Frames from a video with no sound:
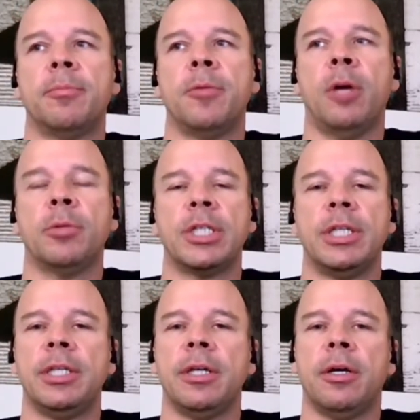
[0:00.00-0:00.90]

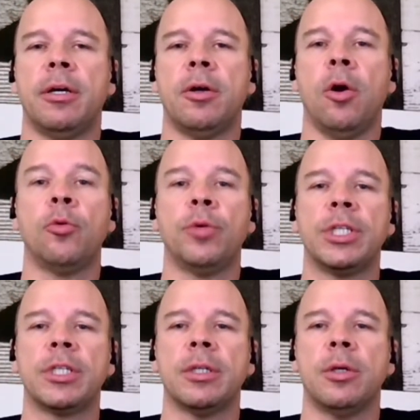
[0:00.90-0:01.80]
obviously are
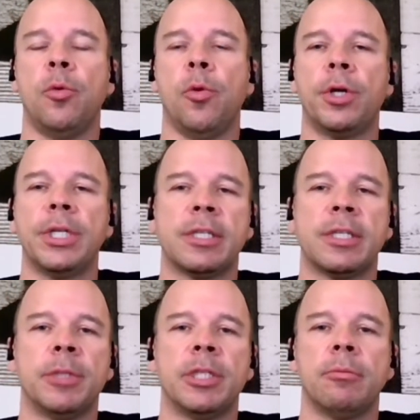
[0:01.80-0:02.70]
always
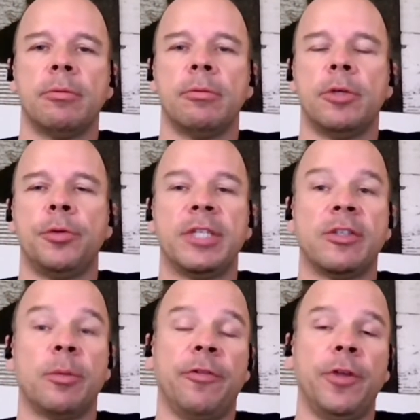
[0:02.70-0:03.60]
worrisome and create
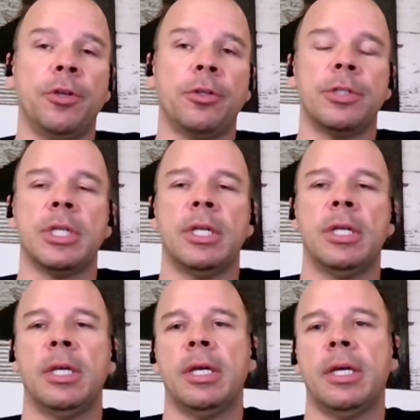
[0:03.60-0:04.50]
some fears.
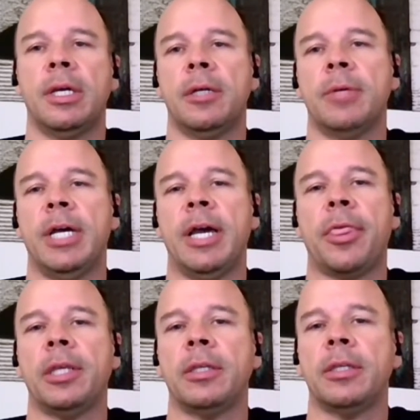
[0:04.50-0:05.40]
I
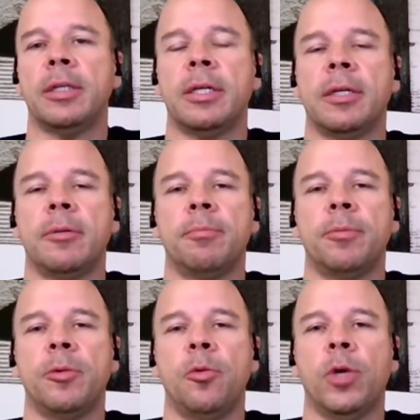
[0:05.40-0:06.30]
think
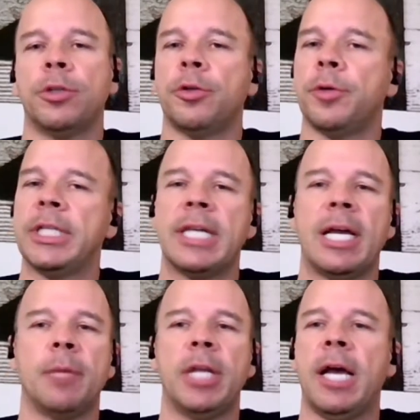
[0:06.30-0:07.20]
what a great
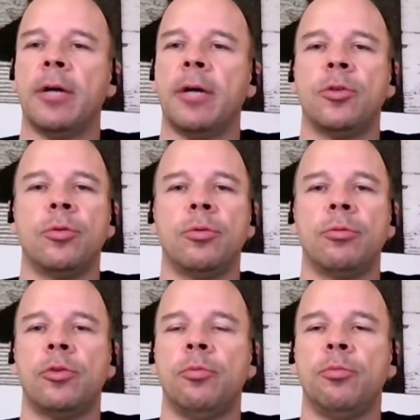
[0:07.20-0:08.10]
time now to
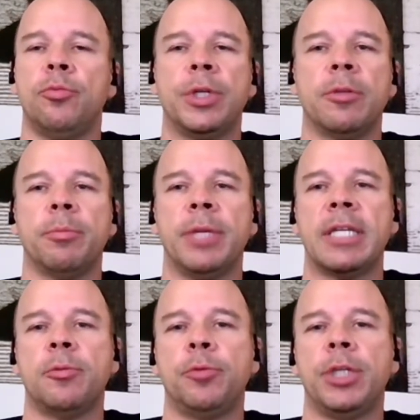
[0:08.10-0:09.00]
bring the
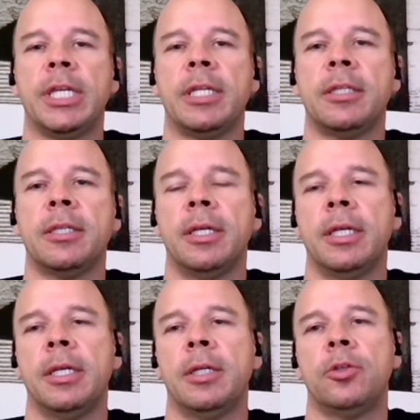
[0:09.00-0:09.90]
best we can
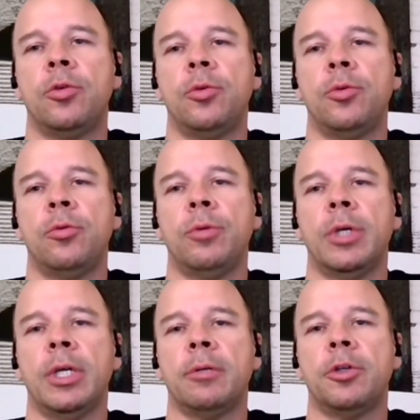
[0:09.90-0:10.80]
to
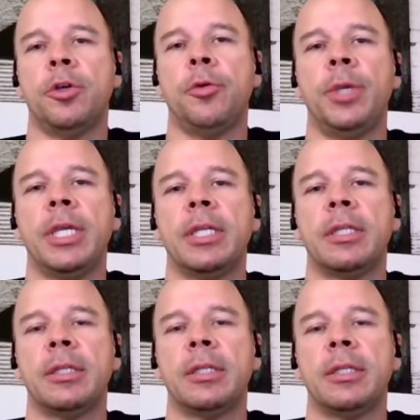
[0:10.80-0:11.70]

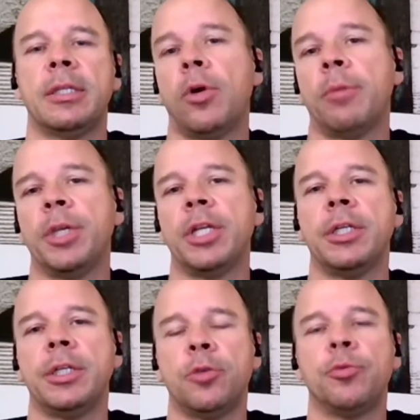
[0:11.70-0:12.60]
create more
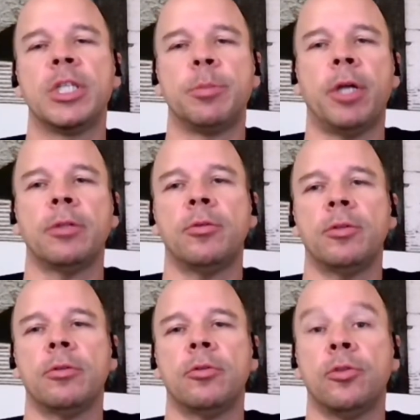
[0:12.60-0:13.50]
ability to respond
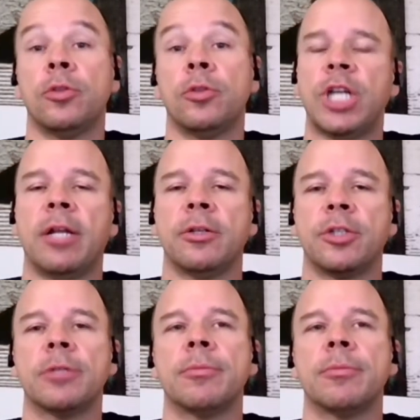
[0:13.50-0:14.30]
to the challenge.